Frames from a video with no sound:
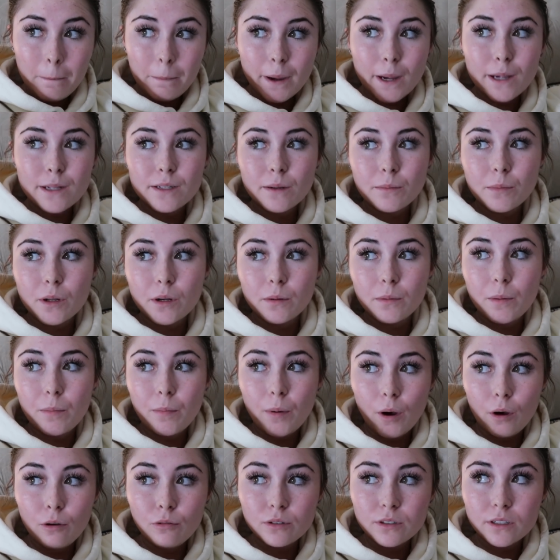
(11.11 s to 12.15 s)
because I'm going to be
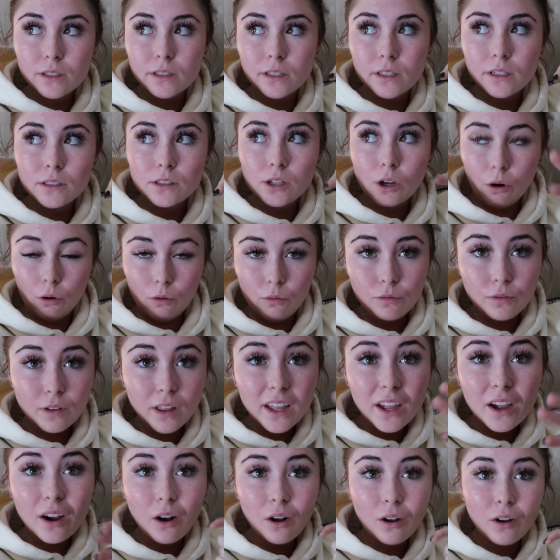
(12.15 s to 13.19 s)
posting this
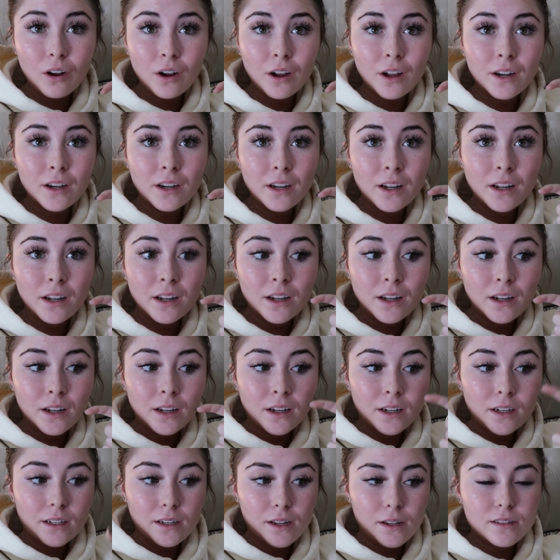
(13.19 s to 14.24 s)
hopefully on
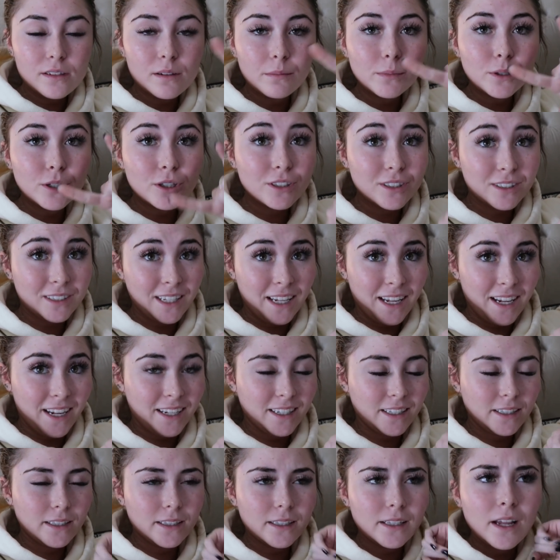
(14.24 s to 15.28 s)
December
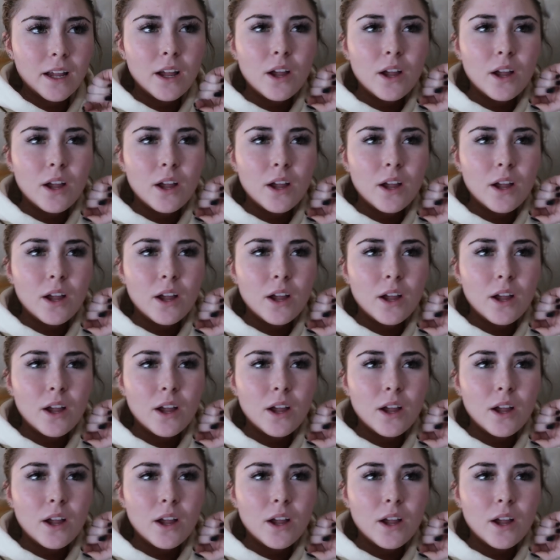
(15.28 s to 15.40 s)
6th,